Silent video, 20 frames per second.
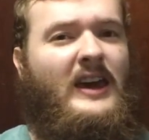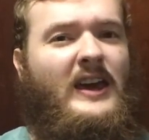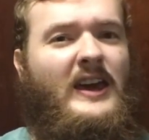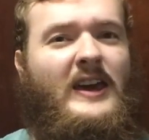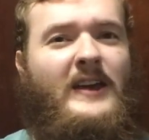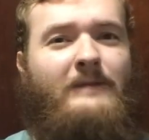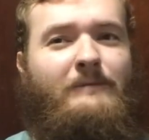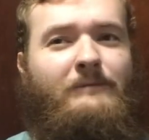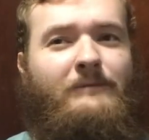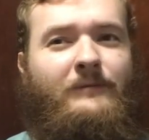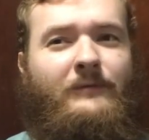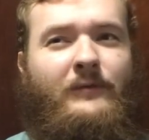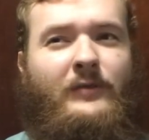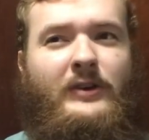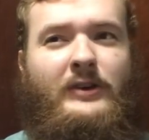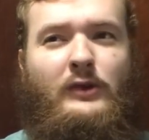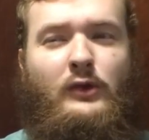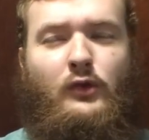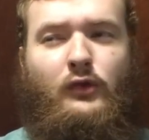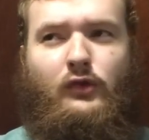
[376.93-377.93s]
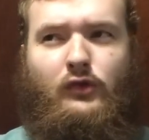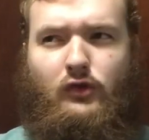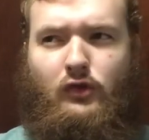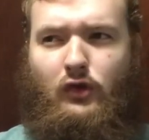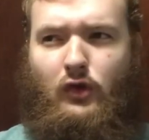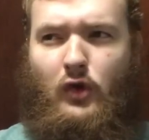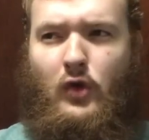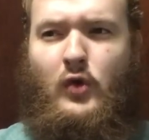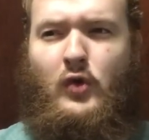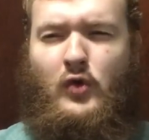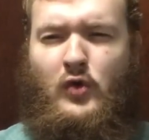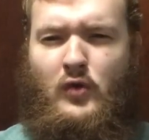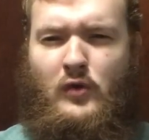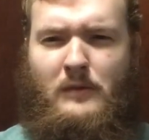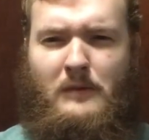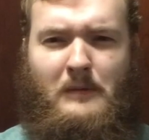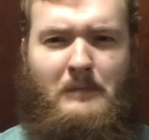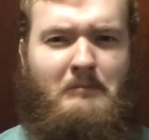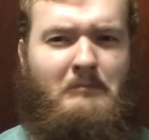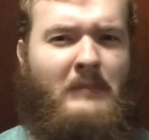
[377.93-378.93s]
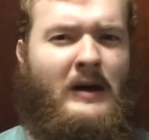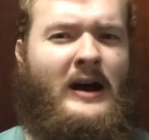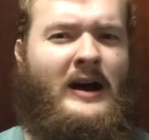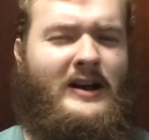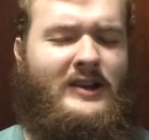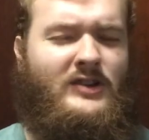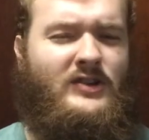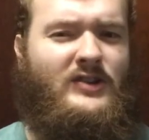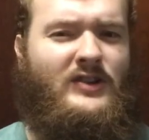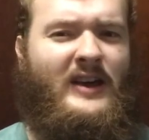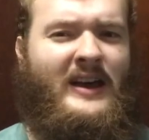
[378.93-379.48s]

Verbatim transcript: it feels too much.